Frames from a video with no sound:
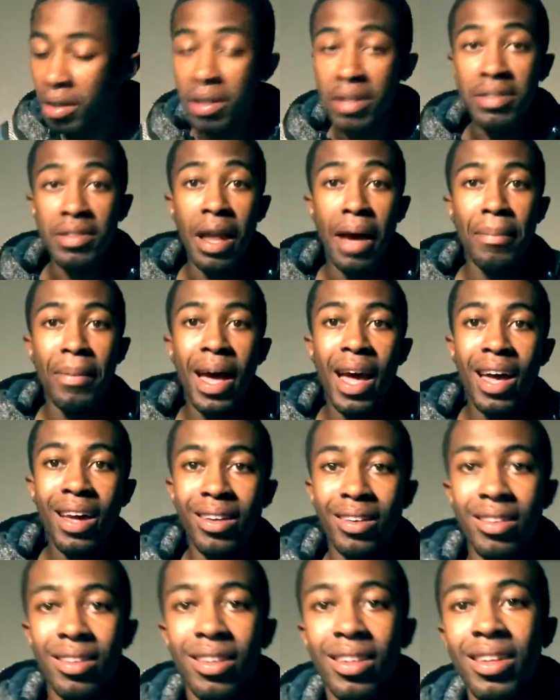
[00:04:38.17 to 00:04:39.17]
It's not
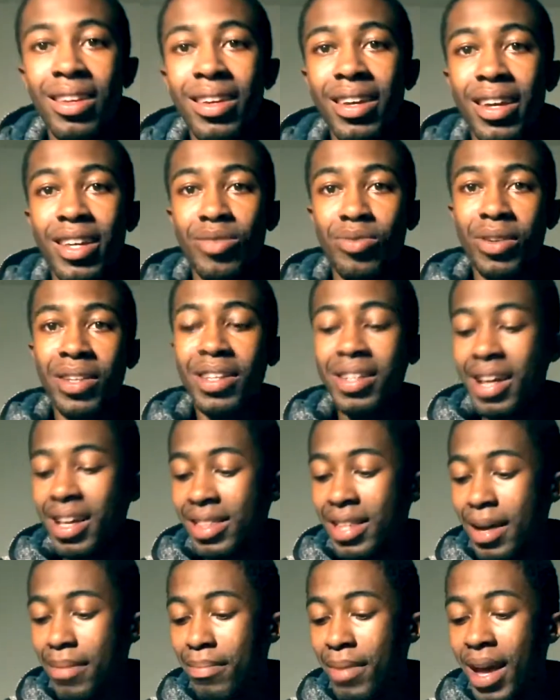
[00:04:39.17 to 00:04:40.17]
bad. It's really not
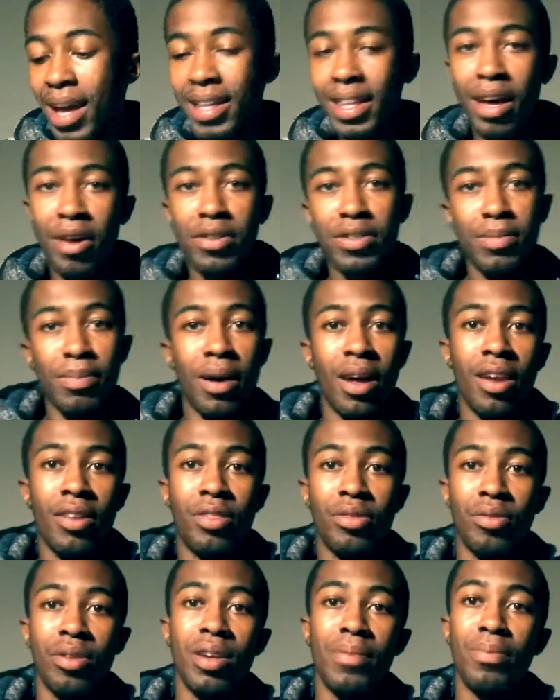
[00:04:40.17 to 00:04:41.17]
that bad. That was about a
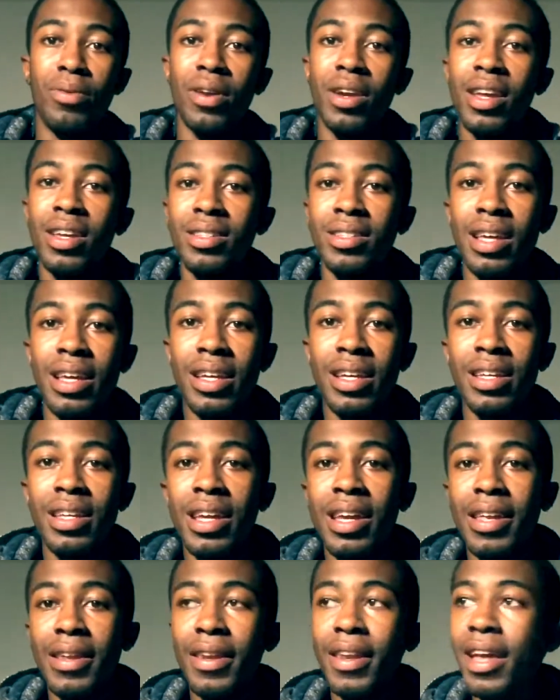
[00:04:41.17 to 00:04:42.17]
3.8 second
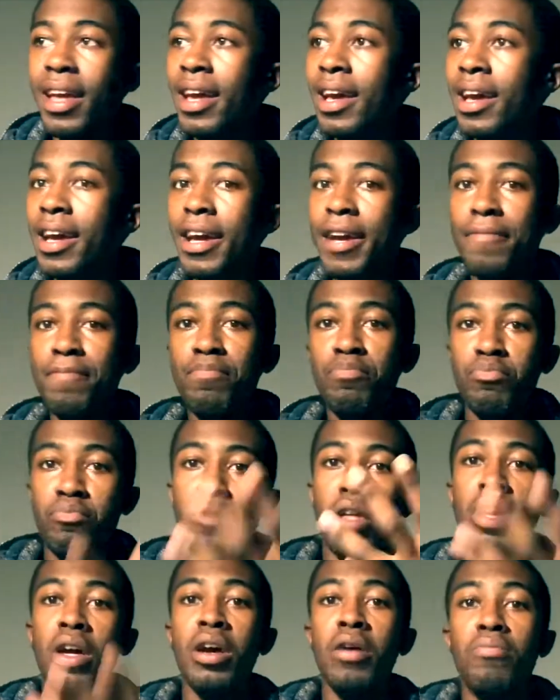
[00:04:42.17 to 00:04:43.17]
hit and
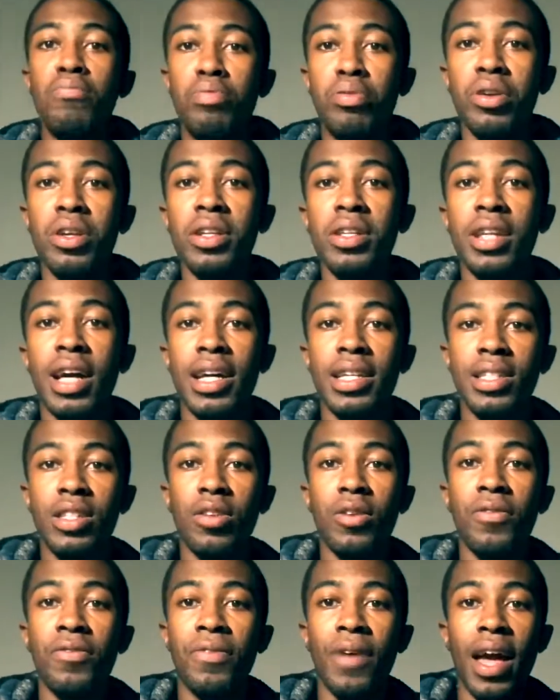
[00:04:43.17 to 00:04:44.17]
pretty nice
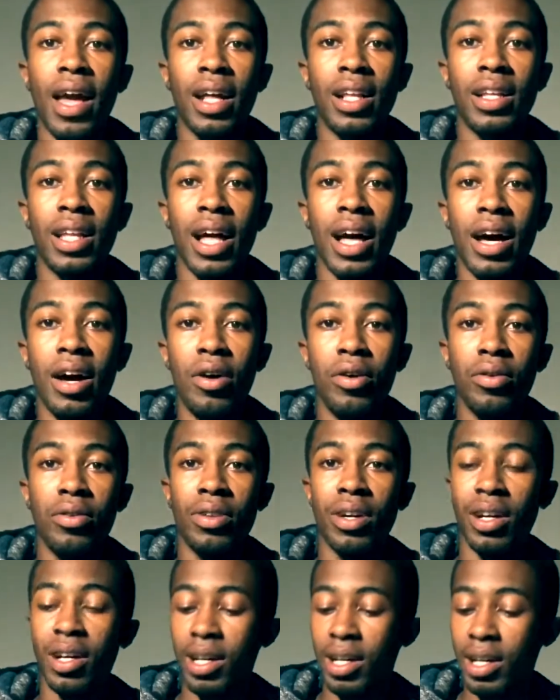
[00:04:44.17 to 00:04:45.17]
little fat cloud.